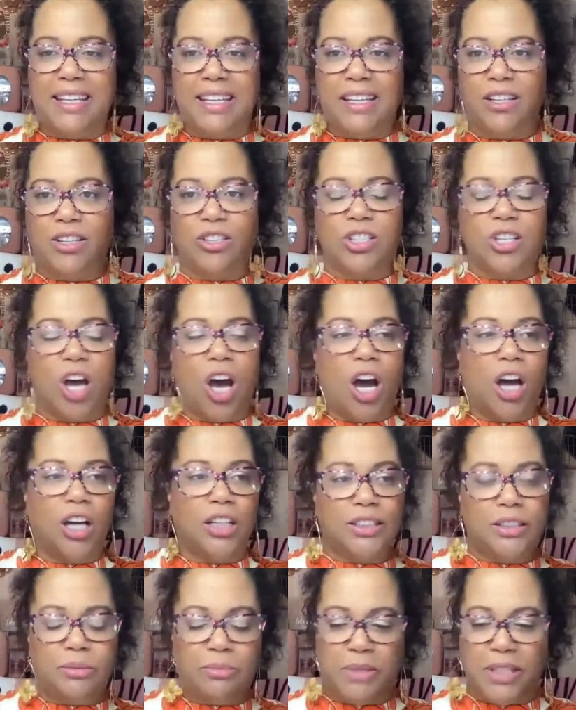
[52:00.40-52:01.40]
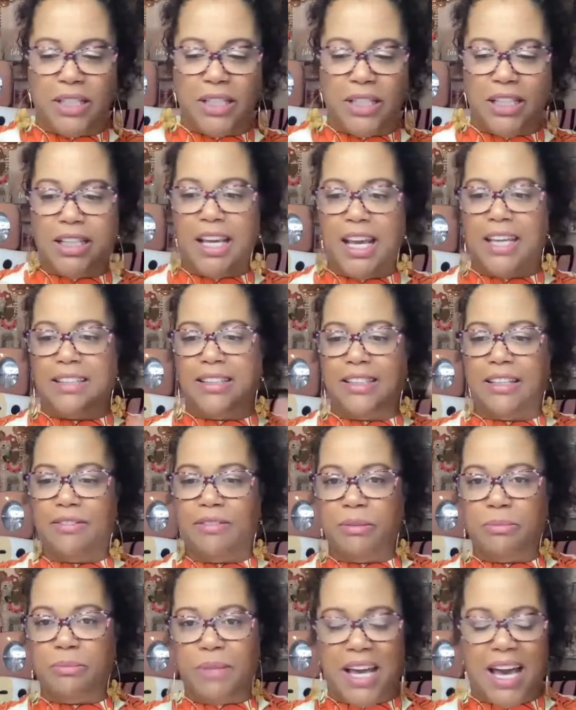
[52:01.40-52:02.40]
ear talking to me and
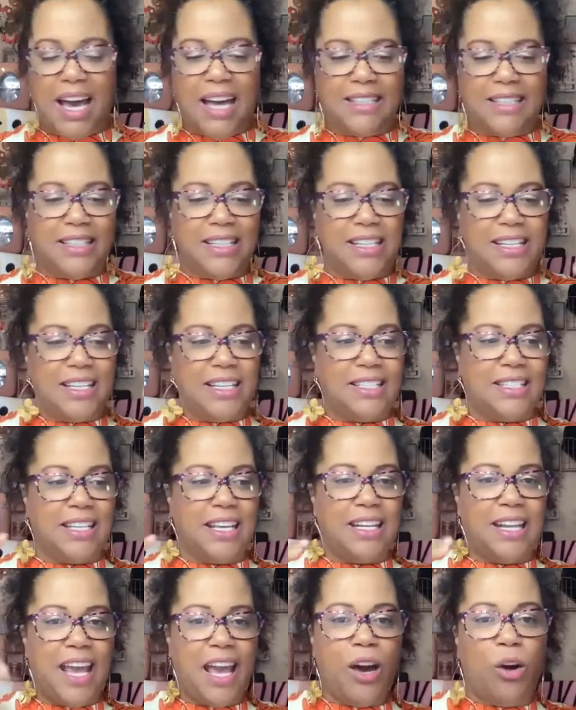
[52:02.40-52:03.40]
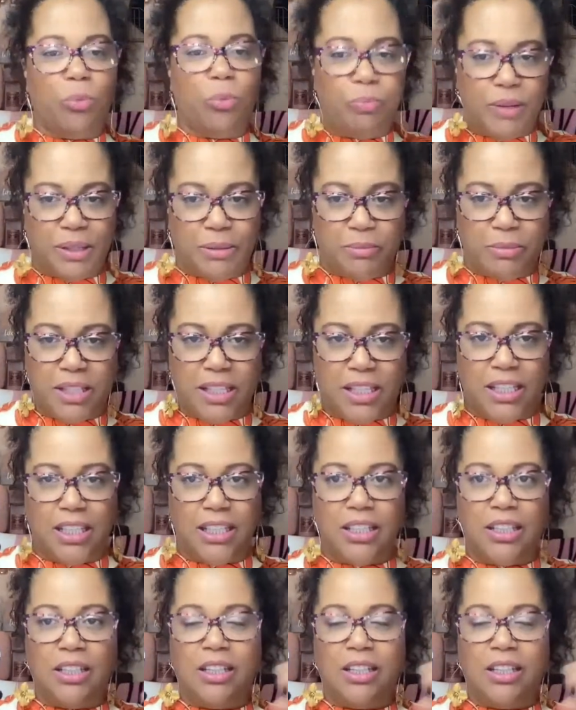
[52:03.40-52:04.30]
giving me ideas and helping me.